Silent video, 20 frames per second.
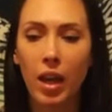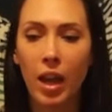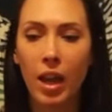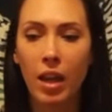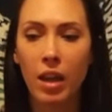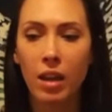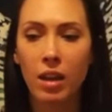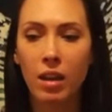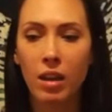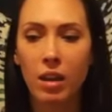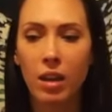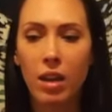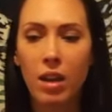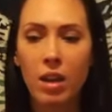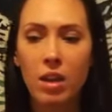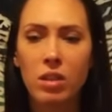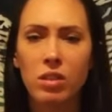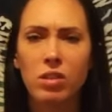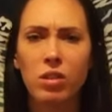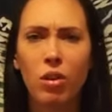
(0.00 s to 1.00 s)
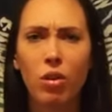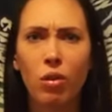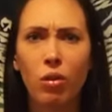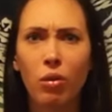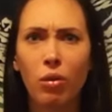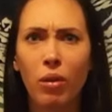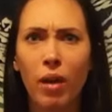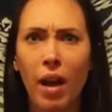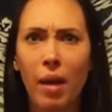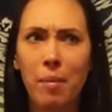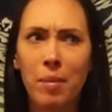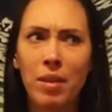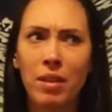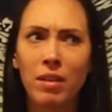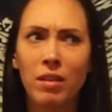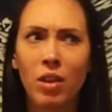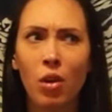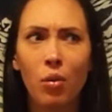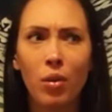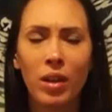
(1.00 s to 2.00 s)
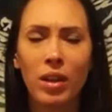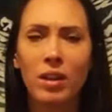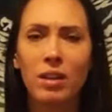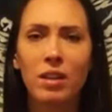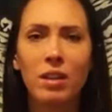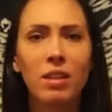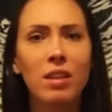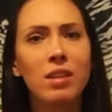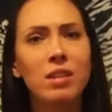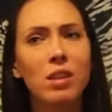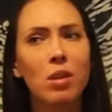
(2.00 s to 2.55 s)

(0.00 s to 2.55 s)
And so, I mean, going into this,